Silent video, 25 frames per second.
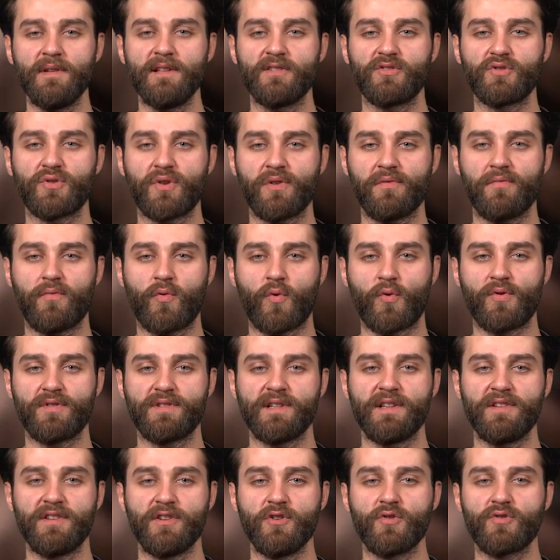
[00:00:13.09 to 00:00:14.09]
military force
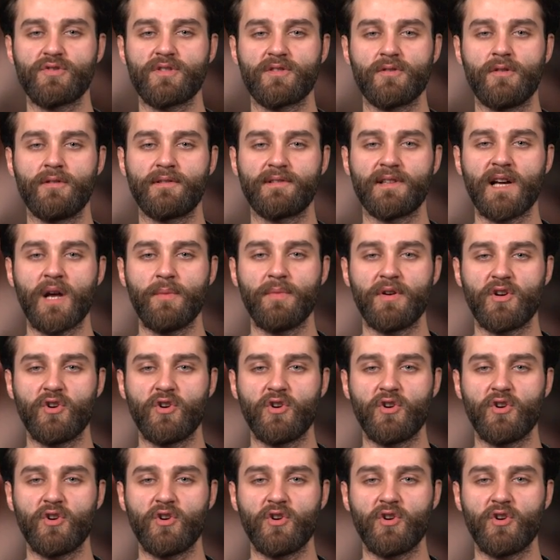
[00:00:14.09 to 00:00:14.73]
and uses all-time